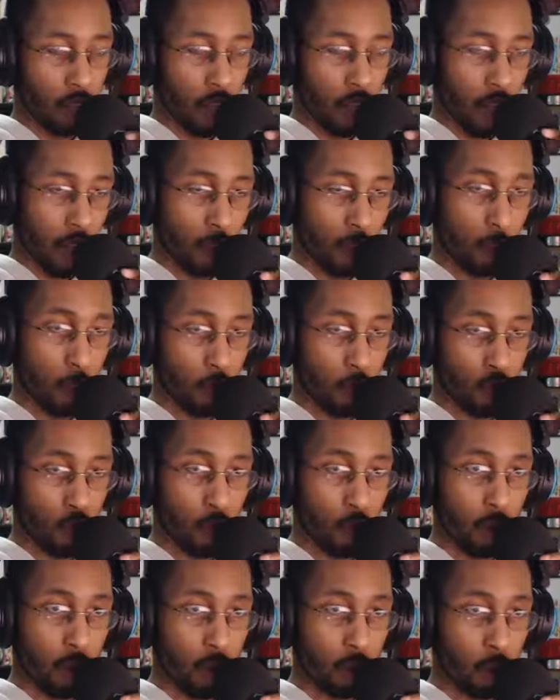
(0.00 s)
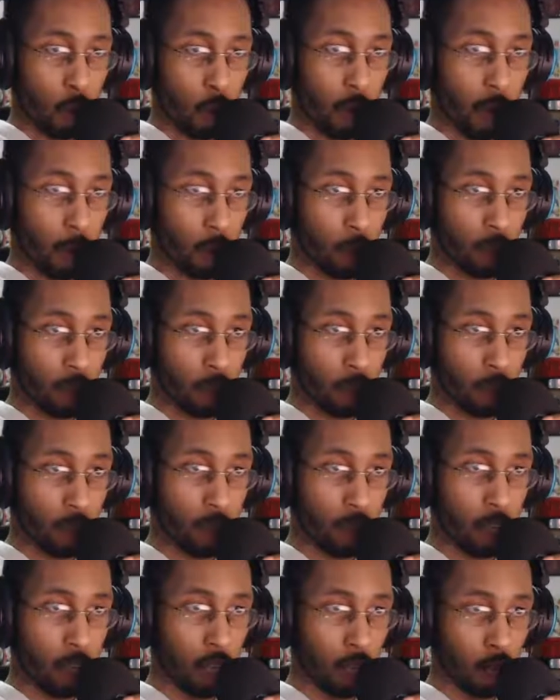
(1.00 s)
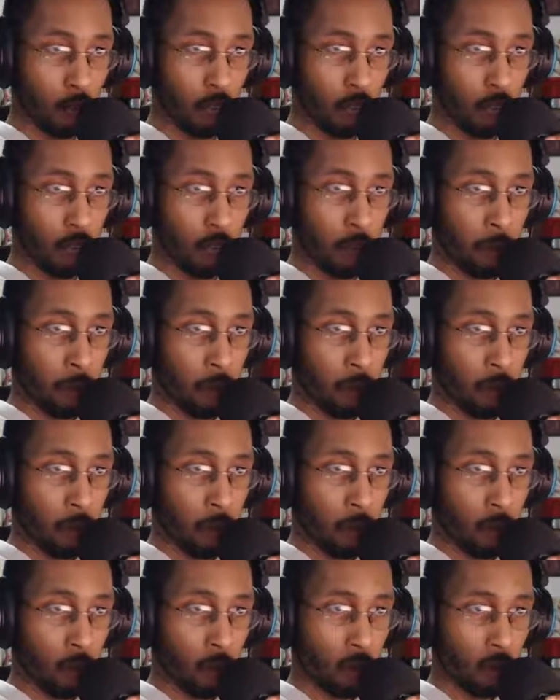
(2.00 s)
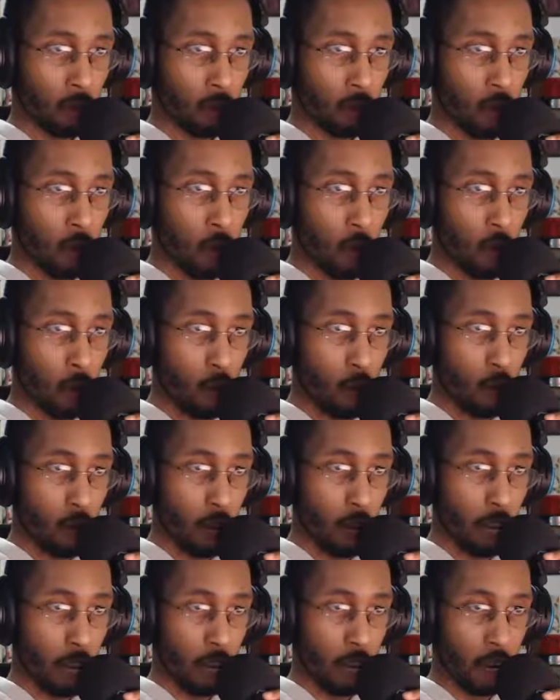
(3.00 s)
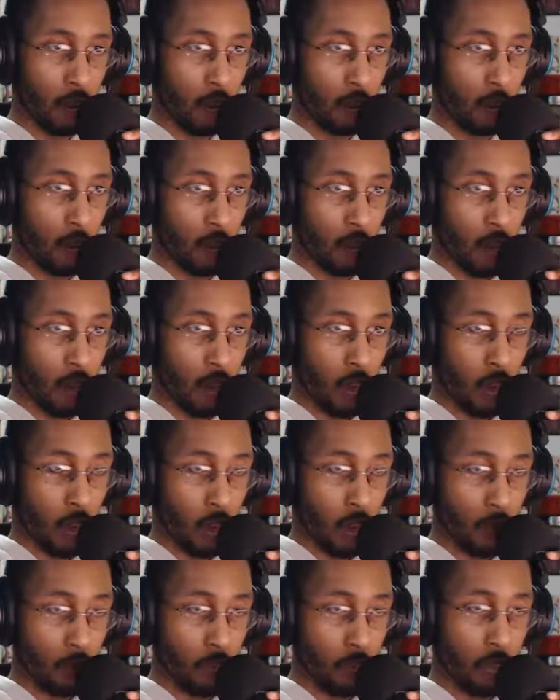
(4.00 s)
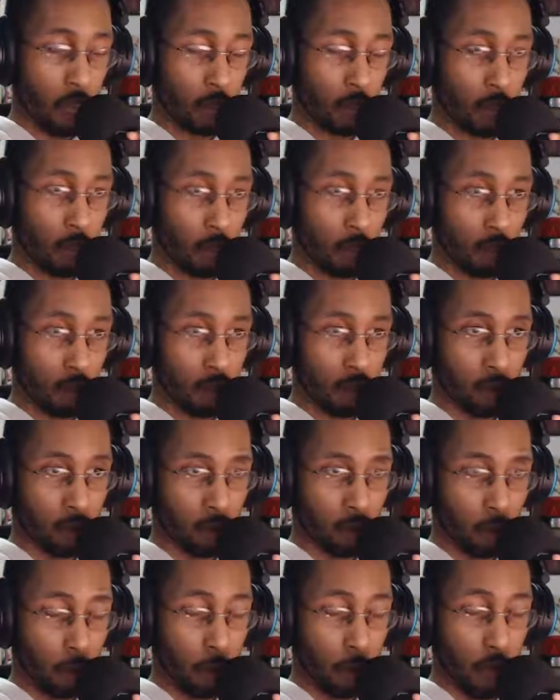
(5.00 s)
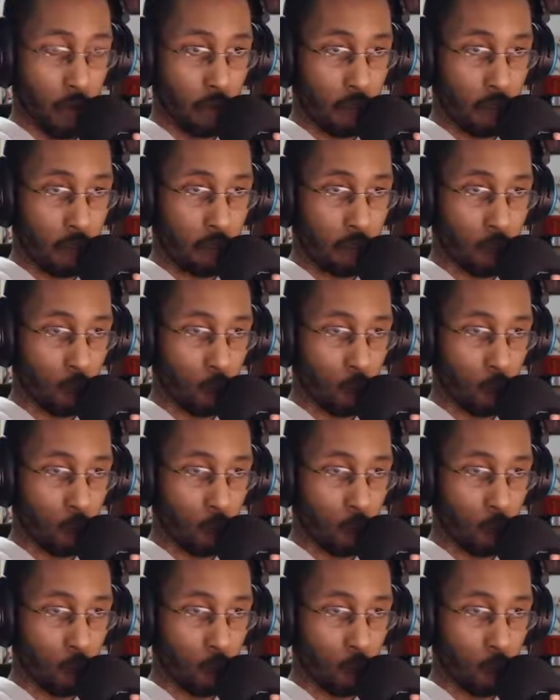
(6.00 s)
every three or so episodes it's gonna be homeboy and I'm guessing the main girl as